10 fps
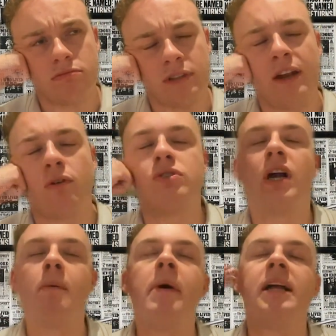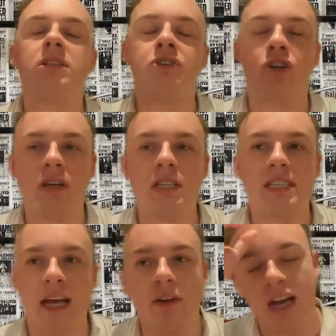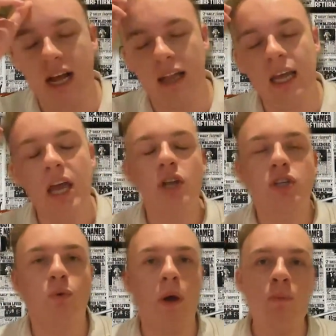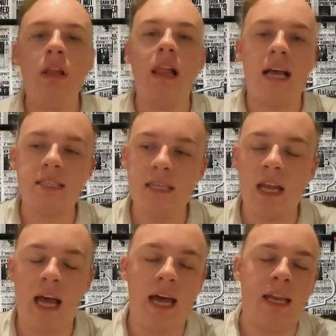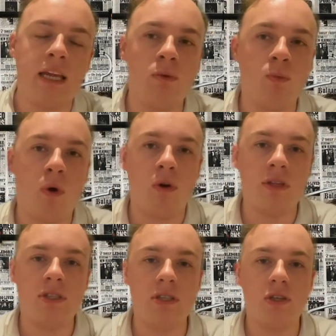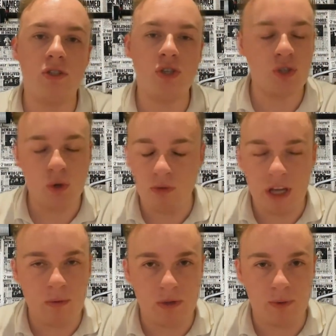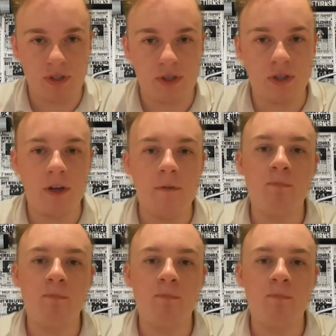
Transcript: Yeah, no, so coming back to the journey to Diagon Alley. So when we last seen Harry, he was just told that he was a wizard.